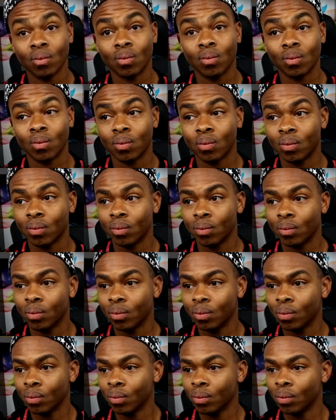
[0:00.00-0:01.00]

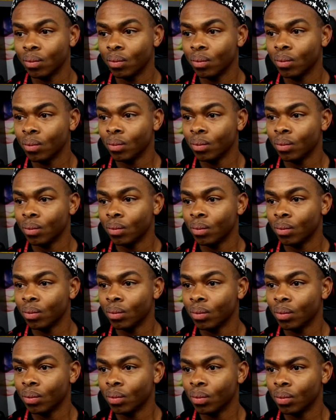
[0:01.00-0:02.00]

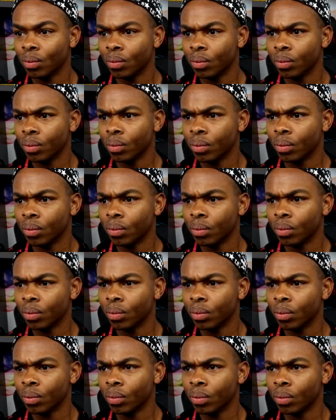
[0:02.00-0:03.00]

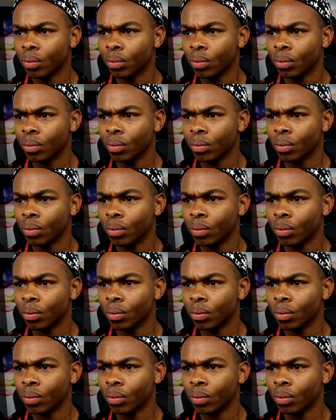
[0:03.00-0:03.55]
(not speaking)